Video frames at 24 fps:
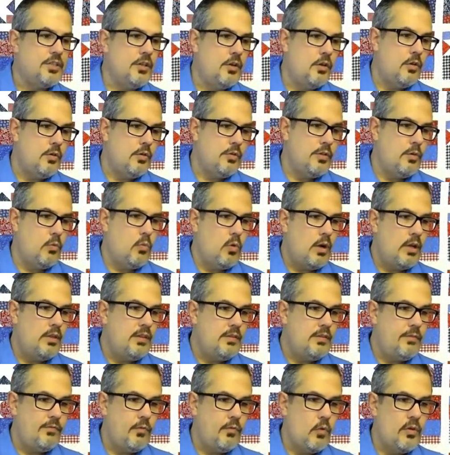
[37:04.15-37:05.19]
so the
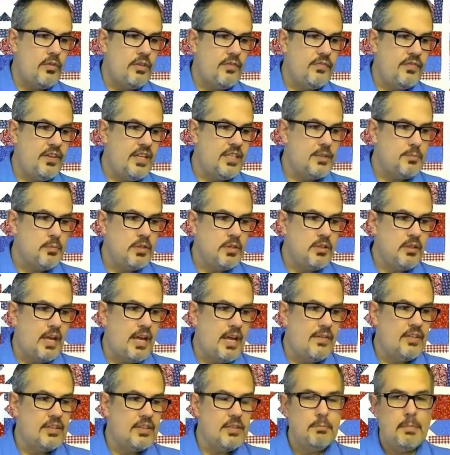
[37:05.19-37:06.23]
one for the Facebook
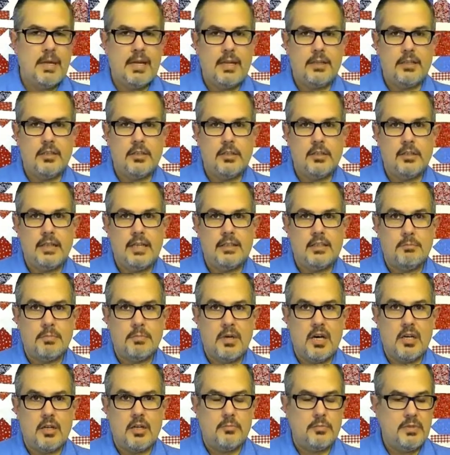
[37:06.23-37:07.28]
Live at the banner at the
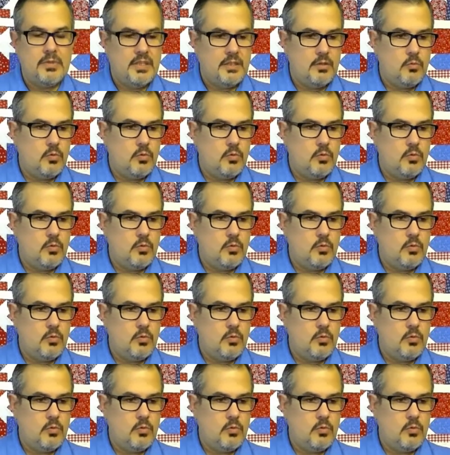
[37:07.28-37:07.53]
bottom,